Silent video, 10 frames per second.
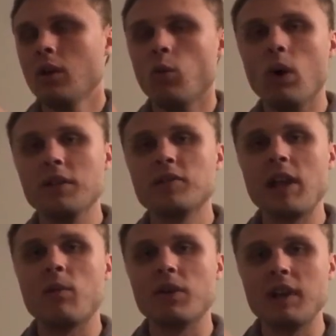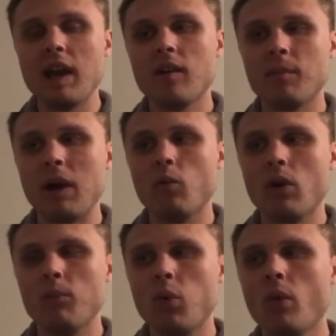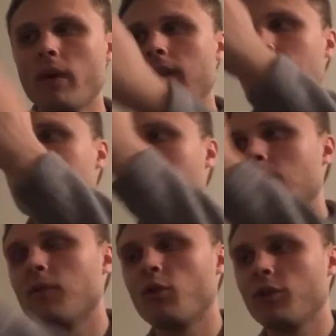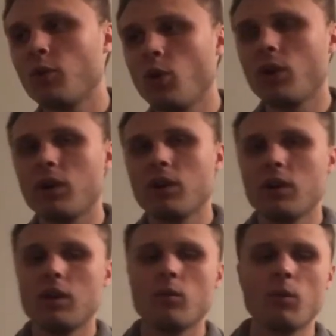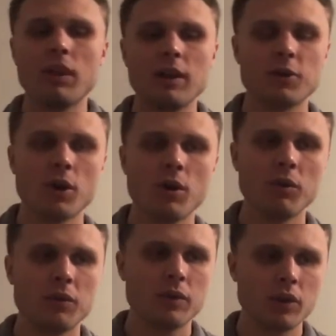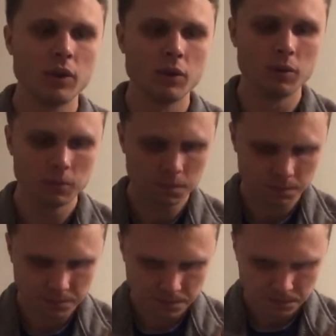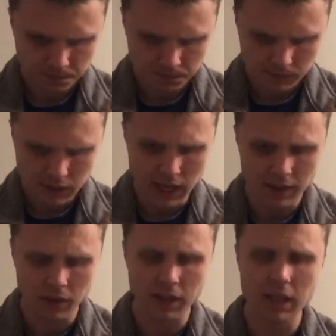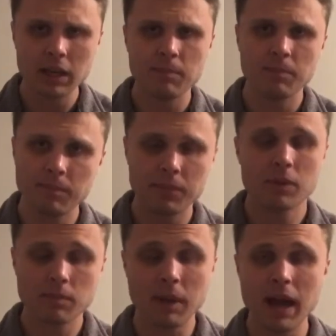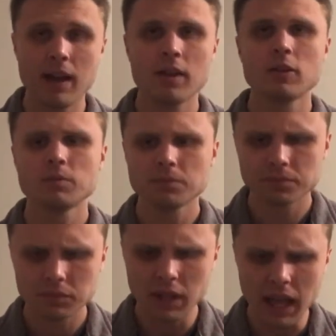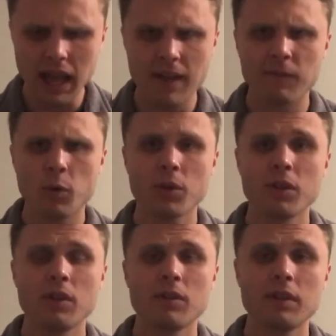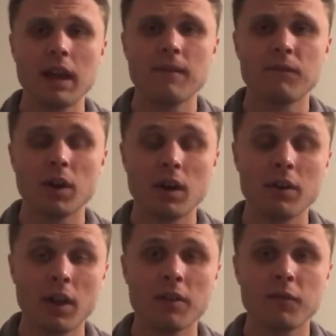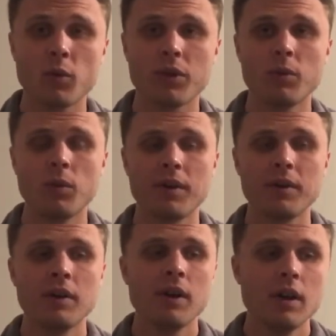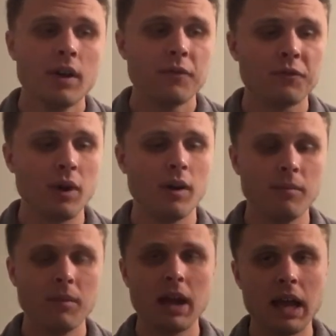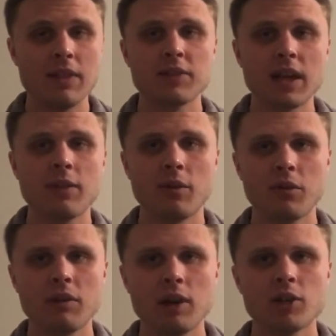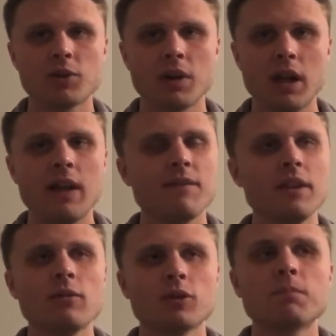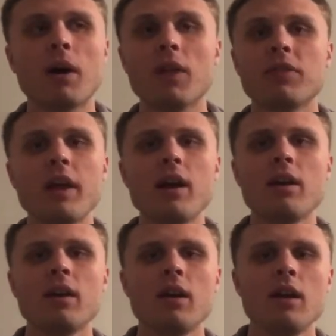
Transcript: once they were down by 1 point in the fourth quarter, where they drove to take the lead back. They have another 4th and 1 from inside their own territory. And if the Eagles punt there,